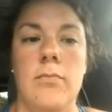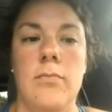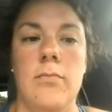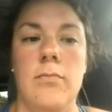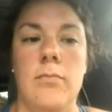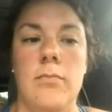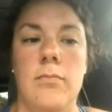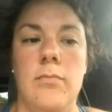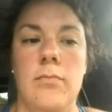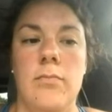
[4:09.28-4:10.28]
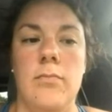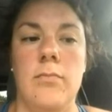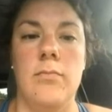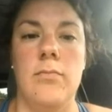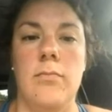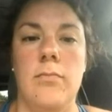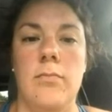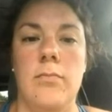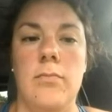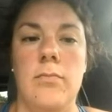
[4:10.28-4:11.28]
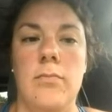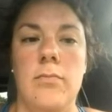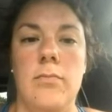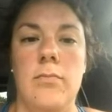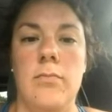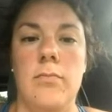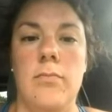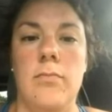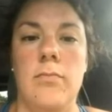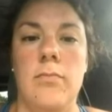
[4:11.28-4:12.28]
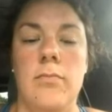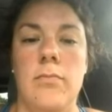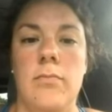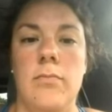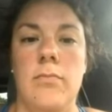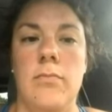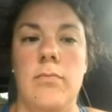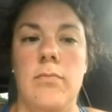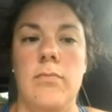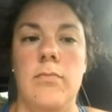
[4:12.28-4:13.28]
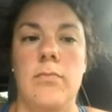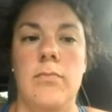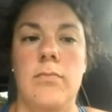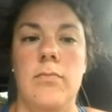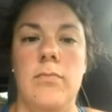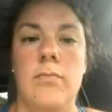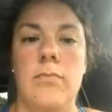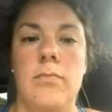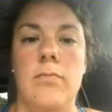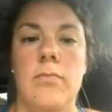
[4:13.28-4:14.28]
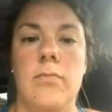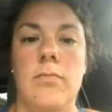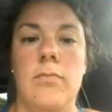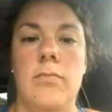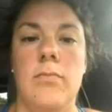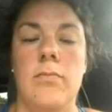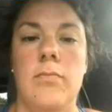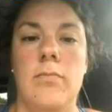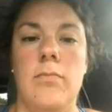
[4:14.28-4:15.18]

(silent)